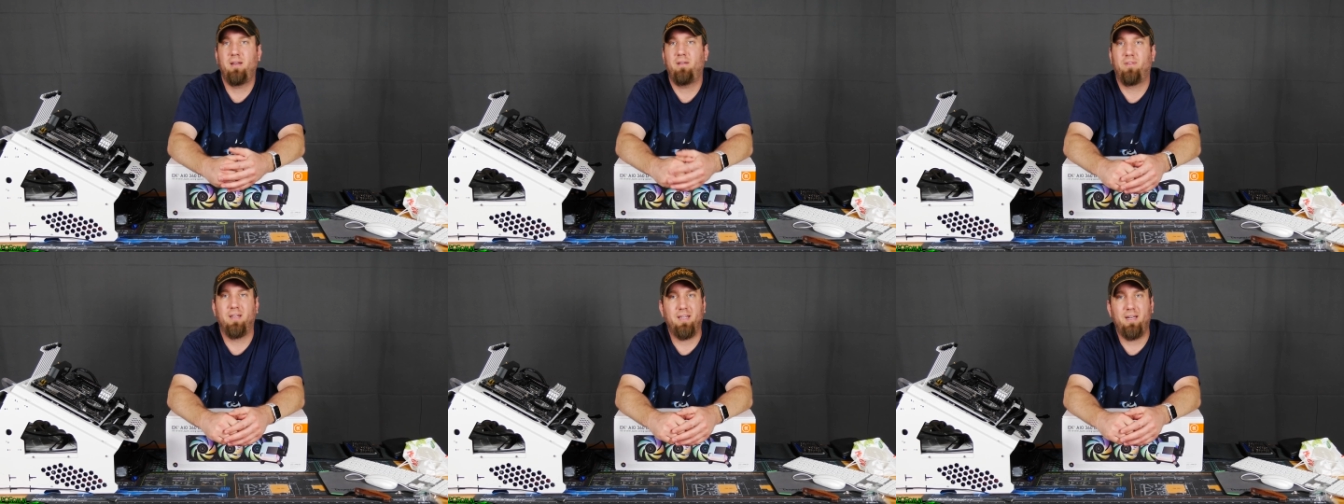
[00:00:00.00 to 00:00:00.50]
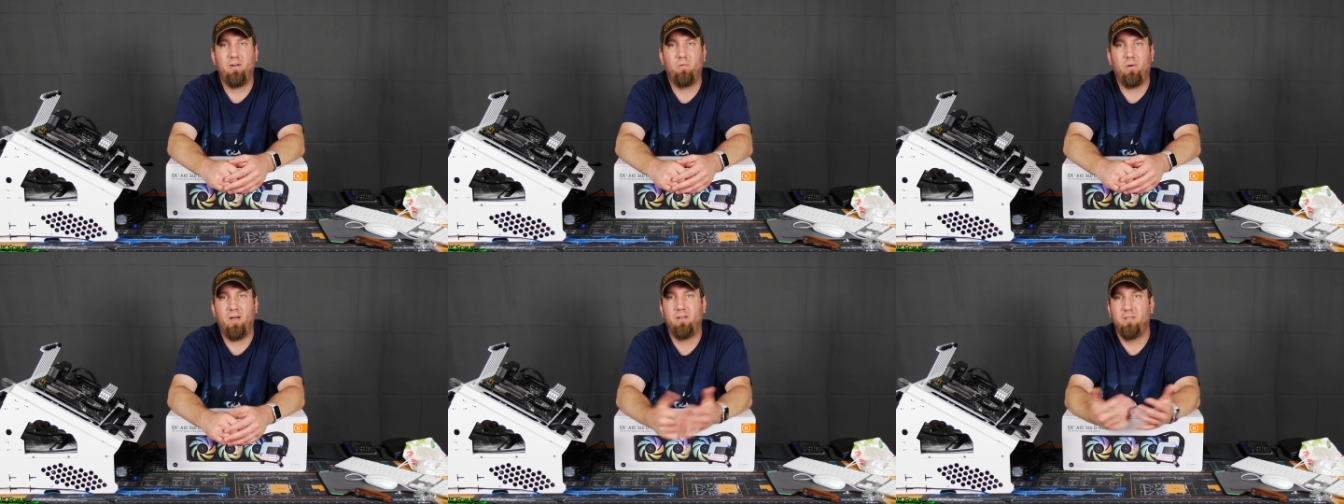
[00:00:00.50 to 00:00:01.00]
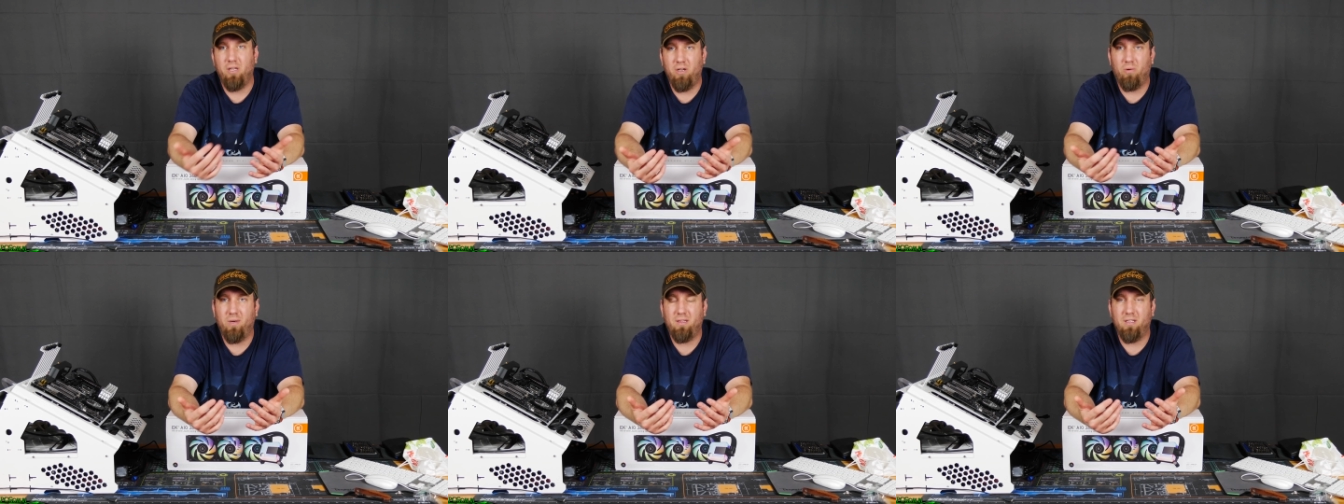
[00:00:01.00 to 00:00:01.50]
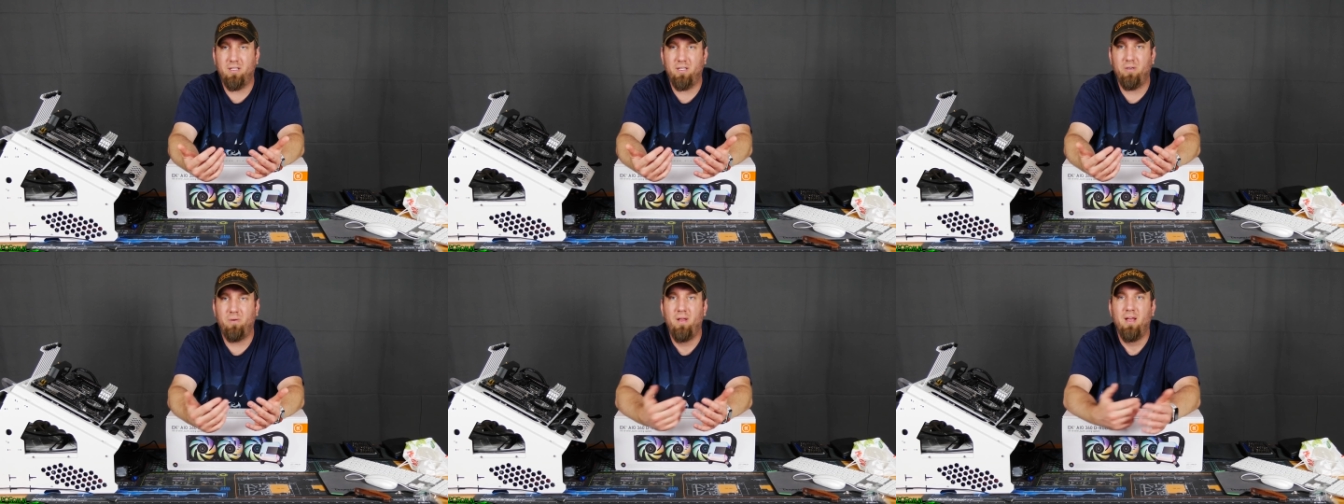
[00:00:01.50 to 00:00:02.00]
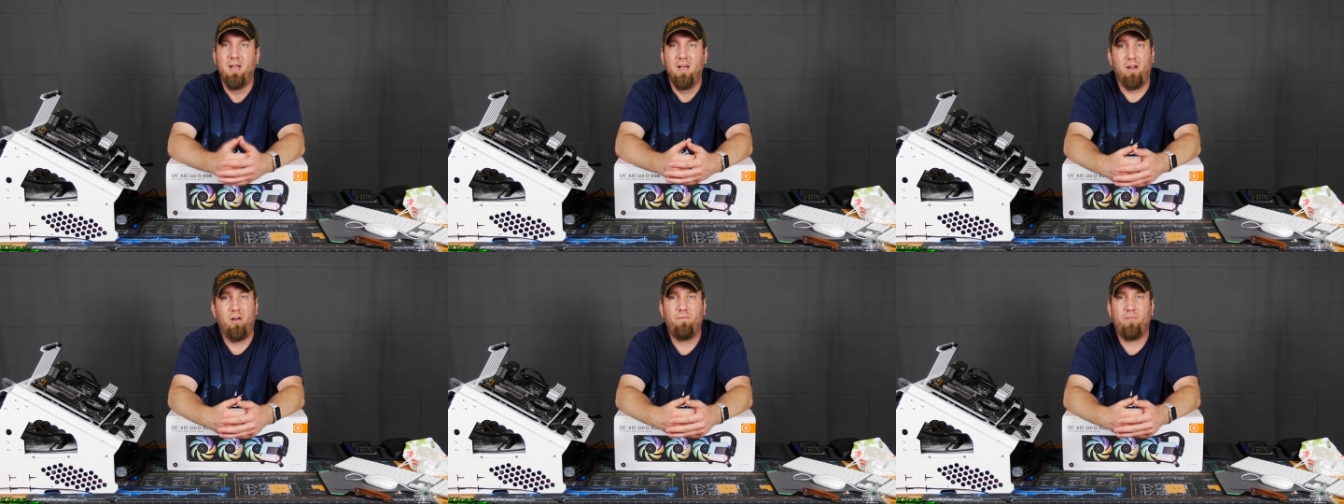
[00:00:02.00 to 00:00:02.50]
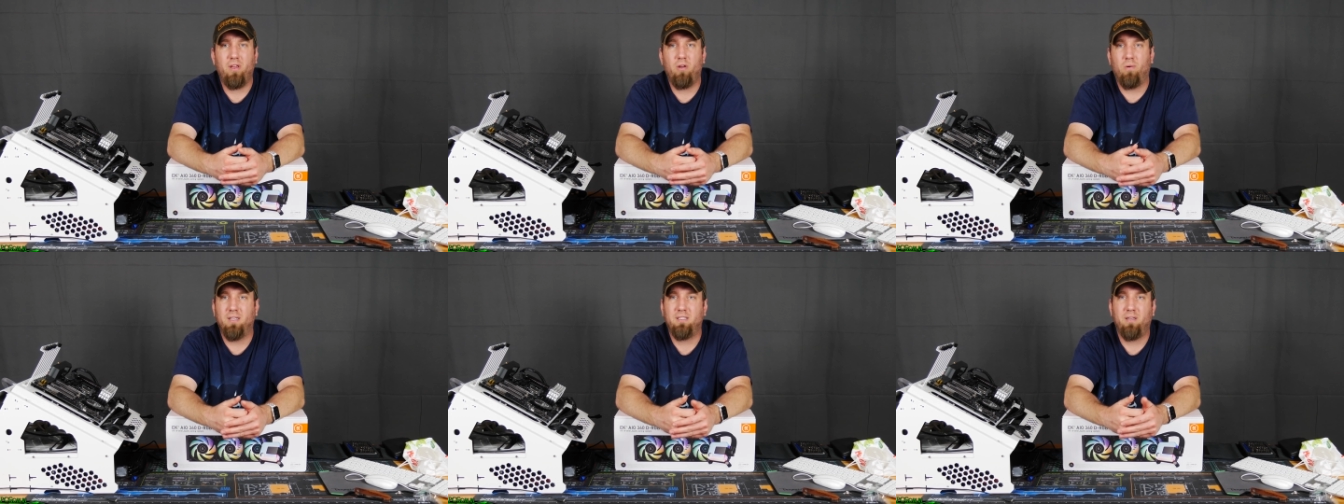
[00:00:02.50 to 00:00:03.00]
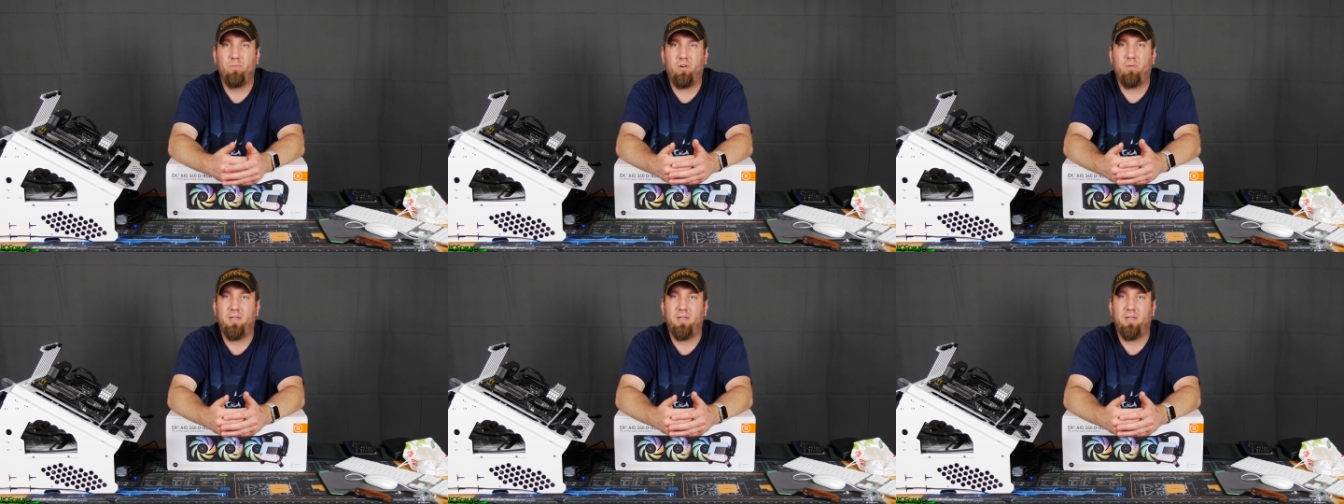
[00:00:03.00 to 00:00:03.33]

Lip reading: If you didn't, well, you know what to do. And hopefully you want to see more of my